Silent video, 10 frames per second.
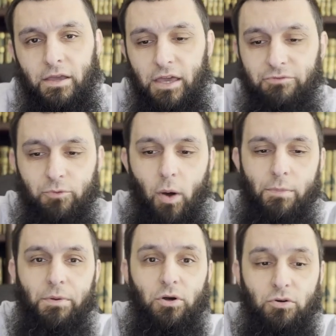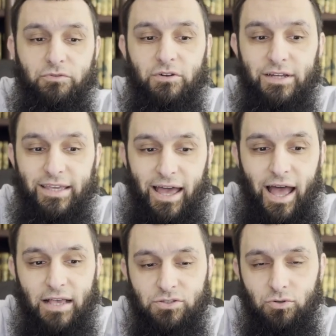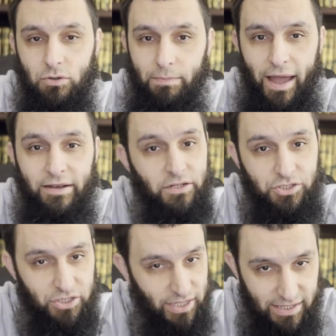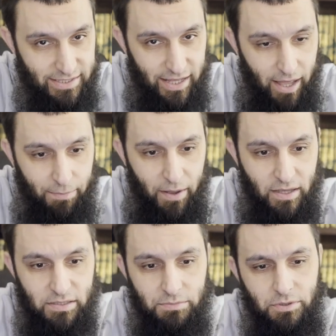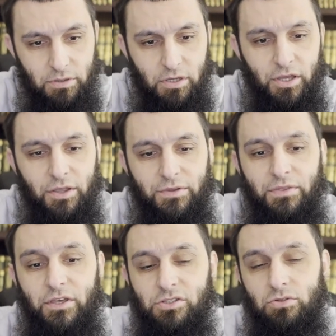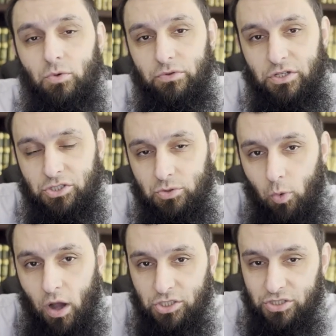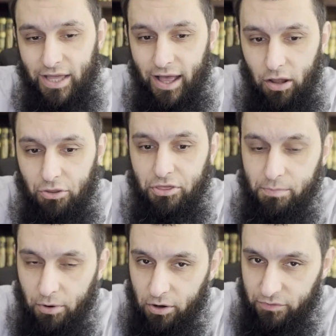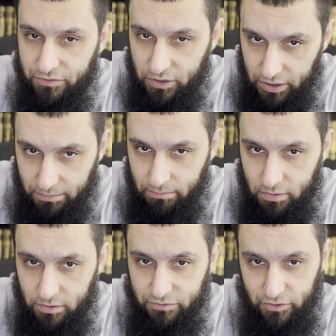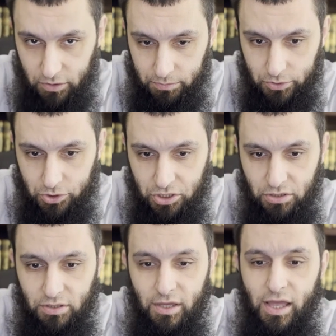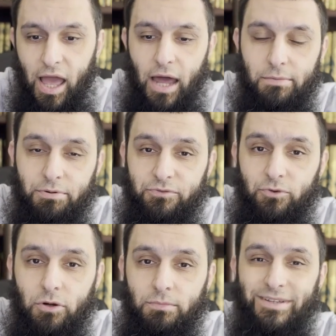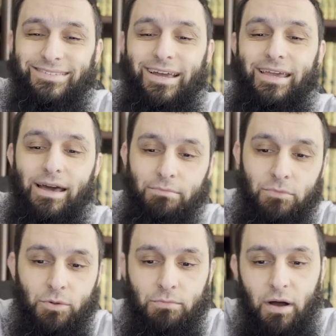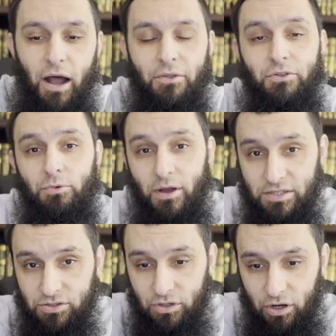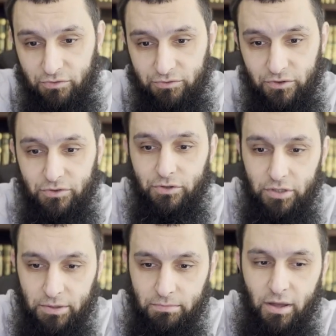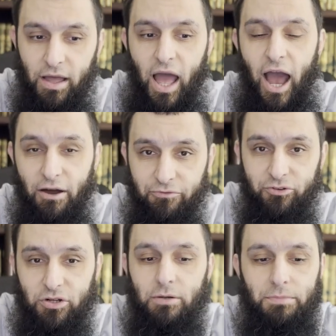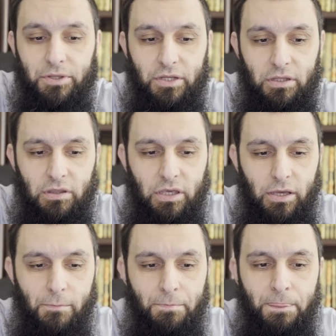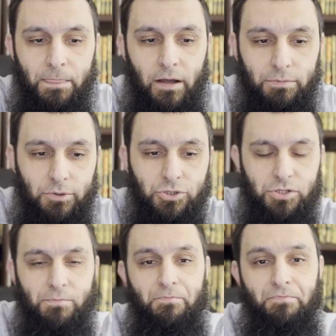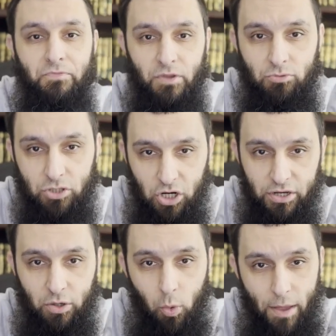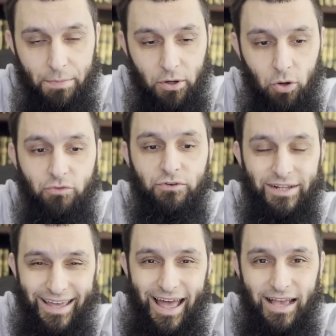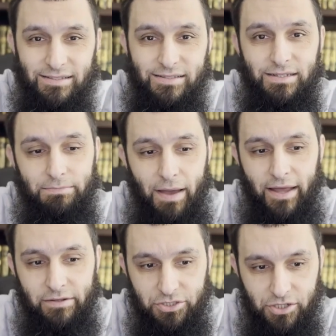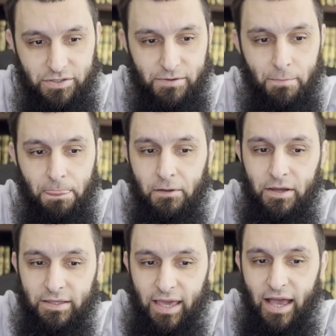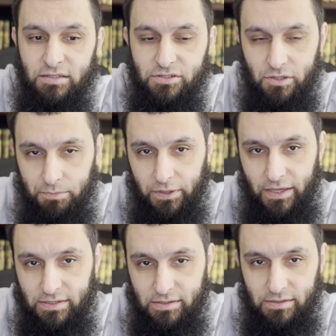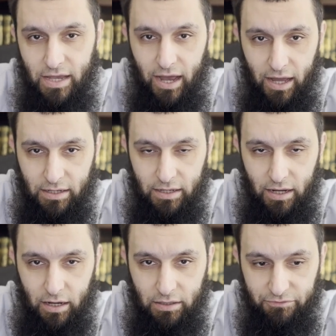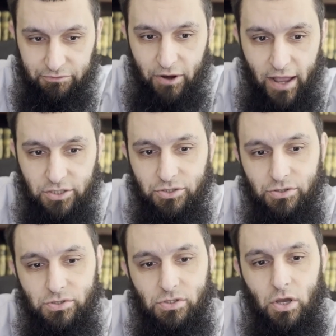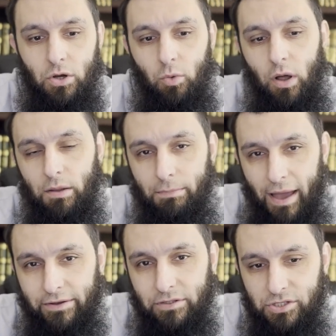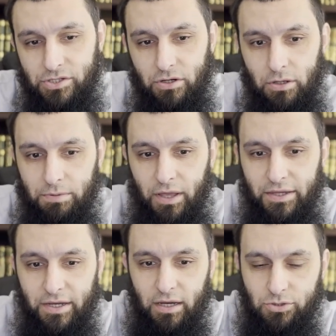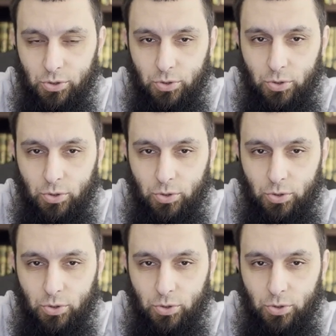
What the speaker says: If wiping over a cast or bandage is not possible, then they should wash the healthy part of the limb for ablution and perform tayammum on the rest of the limb after completing the ablution. Regarding wiping over casts and bandages, casts are placed on fractures while bandages are applied to